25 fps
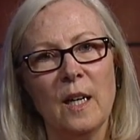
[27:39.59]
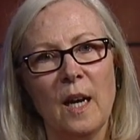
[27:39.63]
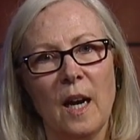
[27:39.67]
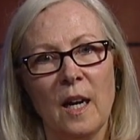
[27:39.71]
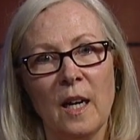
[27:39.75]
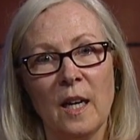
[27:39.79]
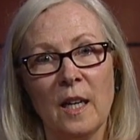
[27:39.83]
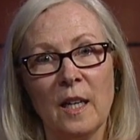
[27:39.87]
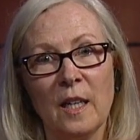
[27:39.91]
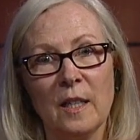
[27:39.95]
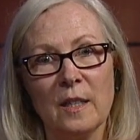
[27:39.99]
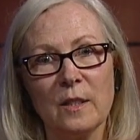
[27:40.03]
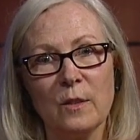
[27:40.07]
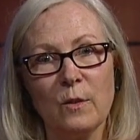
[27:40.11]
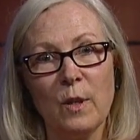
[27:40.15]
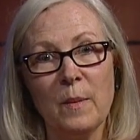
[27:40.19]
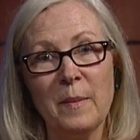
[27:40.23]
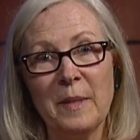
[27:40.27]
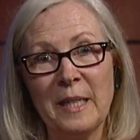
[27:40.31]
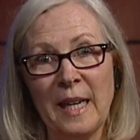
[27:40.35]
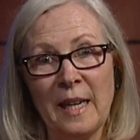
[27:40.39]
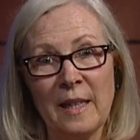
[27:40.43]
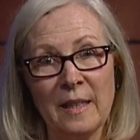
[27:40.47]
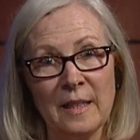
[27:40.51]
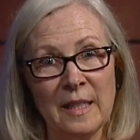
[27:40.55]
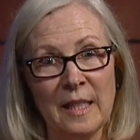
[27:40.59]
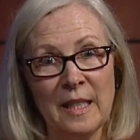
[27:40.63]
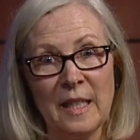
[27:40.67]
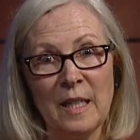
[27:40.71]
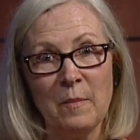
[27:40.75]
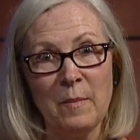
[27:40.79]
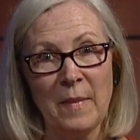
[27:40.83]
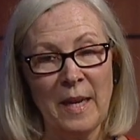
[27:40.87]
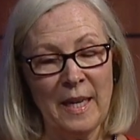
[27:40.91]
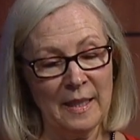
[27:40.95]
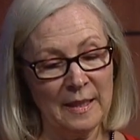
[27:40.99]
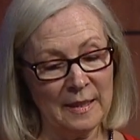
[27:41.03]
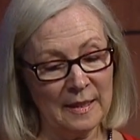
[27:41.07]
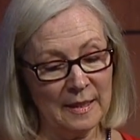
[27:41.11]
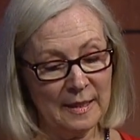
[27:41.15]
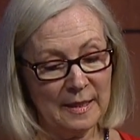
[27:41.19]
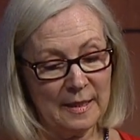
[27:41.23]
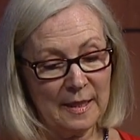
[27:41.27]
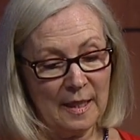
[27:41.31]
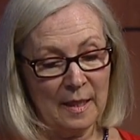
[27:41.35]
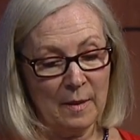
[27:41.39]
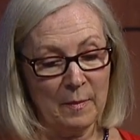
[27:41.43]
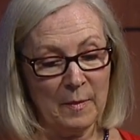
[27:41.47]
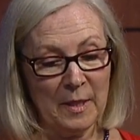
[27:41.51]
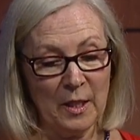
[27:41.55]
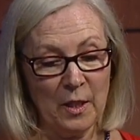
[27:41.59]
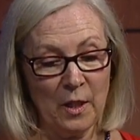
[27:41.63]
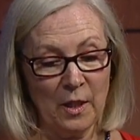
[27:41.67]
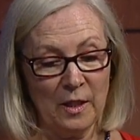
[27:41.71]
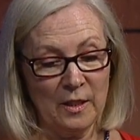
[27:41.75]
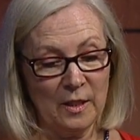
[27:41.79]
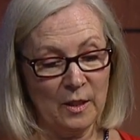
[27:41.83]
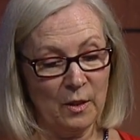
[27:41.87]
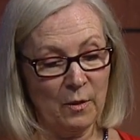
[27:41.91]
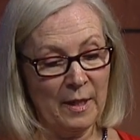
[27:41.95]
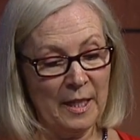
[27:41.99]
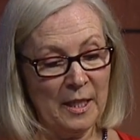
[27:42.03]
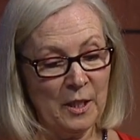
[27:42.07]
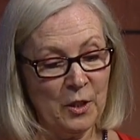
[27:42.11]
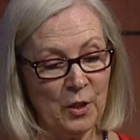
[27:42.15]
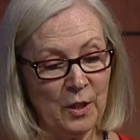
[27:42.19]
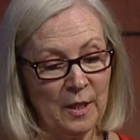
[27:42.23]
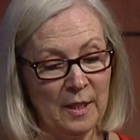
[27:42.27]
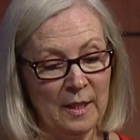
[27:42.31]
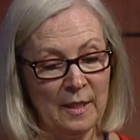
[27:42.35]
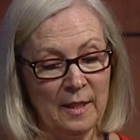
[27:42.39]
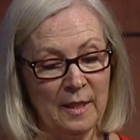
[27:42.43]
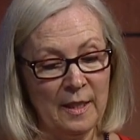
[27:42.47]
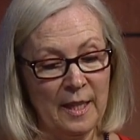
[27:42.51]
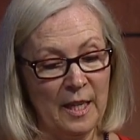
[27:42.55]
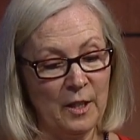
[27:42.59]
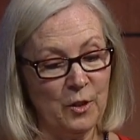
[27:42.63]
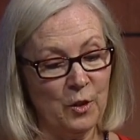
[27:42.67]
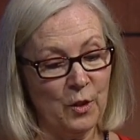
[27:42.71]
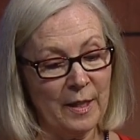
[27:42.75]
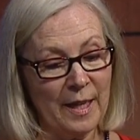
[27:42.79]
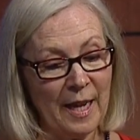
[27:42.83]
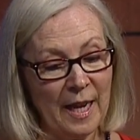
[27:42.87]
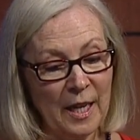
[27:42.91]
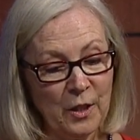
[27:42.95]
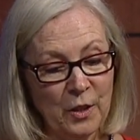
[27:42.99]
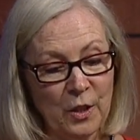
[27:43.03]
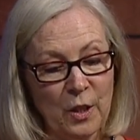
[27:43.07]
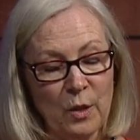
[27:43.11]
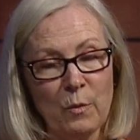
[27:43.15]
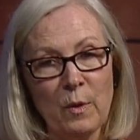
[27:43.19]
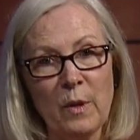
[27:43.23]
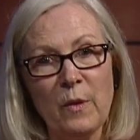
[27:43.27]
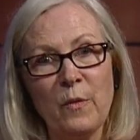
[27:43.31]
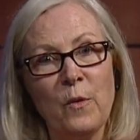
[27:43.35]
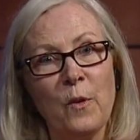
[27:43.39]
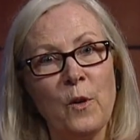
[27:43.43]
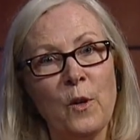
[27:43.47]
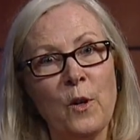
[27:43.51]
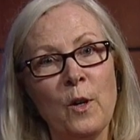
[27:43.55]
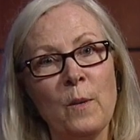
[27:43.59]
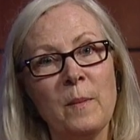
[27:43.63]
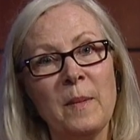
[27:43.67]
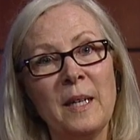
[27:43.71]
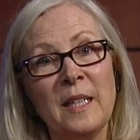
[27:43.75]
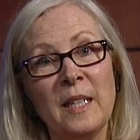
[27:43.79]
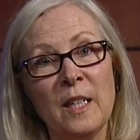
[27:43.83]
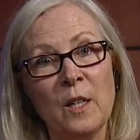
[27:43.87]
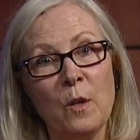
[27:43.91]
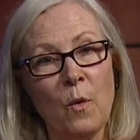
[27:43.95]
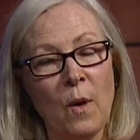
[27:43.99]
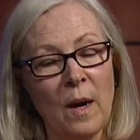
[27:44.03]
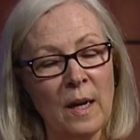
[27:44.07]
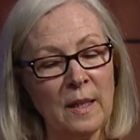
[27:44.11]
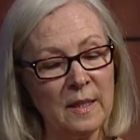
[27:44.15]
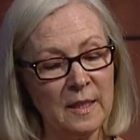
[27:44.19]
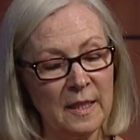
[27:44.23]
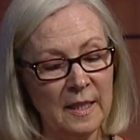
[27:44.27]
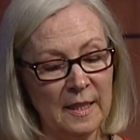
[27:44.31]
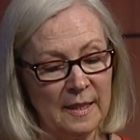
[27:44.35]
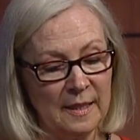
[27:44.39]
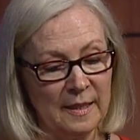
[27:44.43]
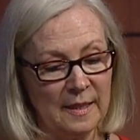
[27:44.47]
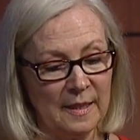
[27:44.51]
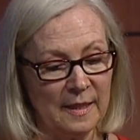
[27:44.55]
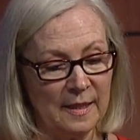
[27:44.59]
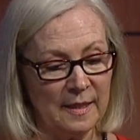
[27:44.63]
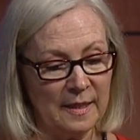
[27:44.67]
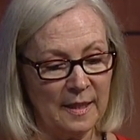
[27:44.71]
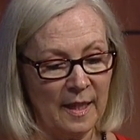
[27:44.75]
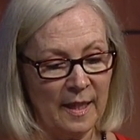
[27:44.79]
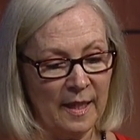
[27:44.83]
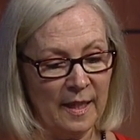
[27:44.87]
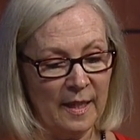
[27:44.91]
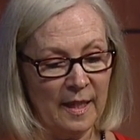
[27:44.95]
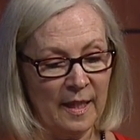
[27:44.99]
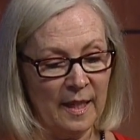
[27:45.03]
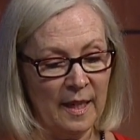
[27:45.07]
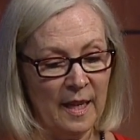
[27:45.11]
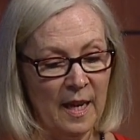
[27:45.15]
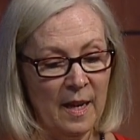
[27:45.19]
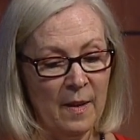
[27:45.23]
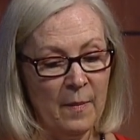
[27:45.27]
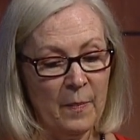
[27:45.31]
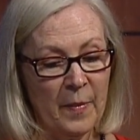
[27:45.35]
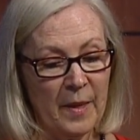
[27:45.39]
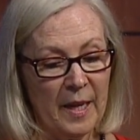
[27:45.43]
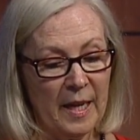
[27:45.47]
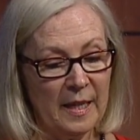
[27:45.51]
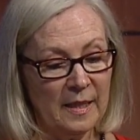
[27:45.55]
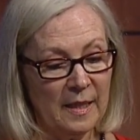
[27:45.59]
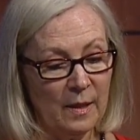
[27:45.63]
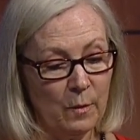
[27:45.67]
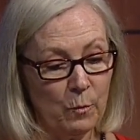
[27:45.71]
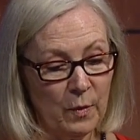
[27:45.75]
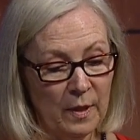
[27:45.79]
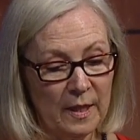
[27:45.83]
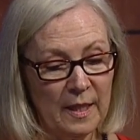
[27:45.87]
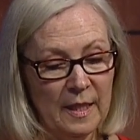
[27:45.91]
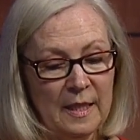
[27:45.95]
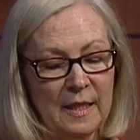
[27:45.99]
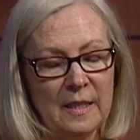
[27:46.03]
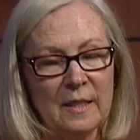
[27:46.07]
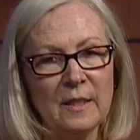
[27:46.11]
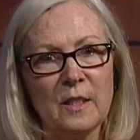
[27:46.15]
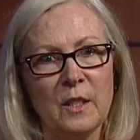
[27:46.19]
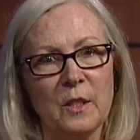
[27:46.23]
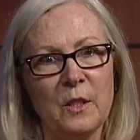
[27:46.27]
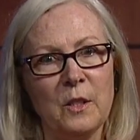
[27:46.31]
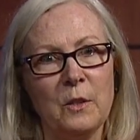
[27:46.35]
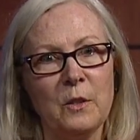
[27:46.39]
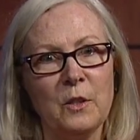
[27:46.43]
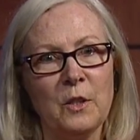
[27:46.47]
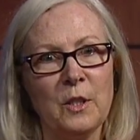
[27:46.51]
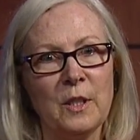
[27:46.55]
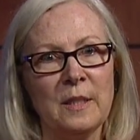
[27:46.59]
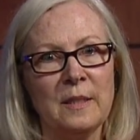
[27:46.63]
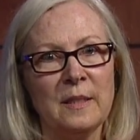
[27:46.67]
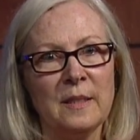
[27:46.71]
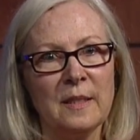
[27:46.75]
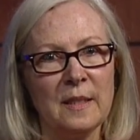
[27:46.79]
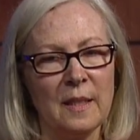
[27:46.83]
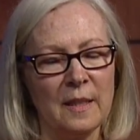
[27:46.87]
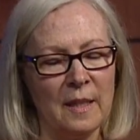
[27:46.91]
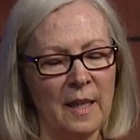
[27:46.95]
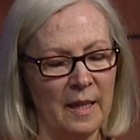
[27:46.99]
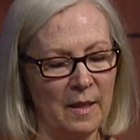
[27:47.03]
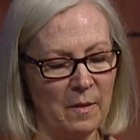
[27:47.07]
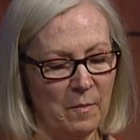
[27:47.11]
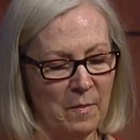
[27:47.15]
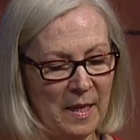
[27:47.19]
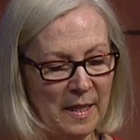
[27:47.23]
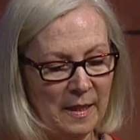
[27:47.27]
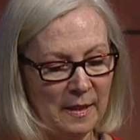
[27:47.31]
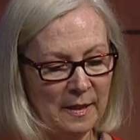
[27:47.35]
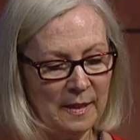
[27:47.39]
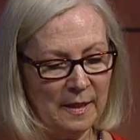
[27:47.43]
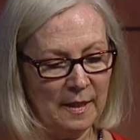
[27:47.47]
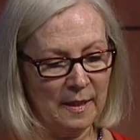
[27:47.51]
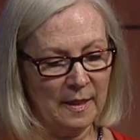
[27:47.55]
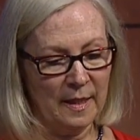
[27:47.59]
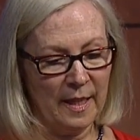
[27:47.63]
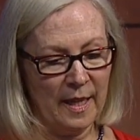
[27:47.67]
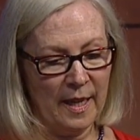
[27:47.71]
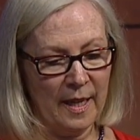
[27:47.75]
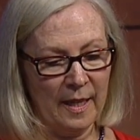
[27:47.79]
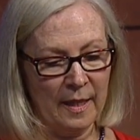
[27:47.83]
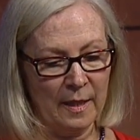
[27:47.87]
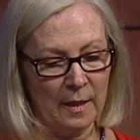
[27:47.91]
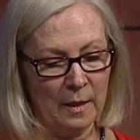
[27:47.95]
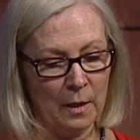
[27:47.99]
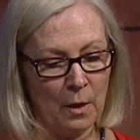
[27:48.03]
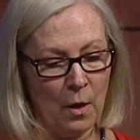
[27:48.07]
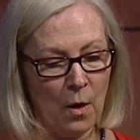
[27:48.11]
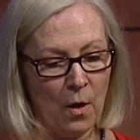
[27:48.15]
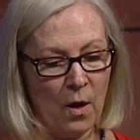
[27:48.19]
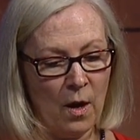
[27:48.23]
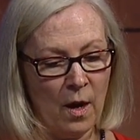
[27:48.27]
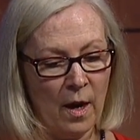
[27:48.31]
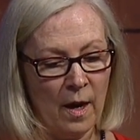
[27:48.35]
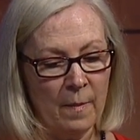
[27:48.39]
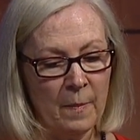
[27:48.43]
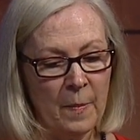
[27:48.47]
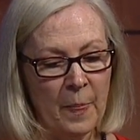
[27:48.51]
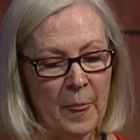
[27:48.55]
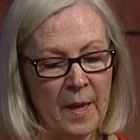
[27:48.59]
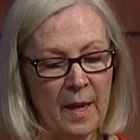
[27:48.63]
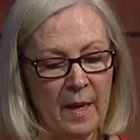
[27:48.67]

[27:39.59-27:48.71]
uh, criminality and mass um, incarceration, education reform, inequality in society, and within institutions like medicine and law.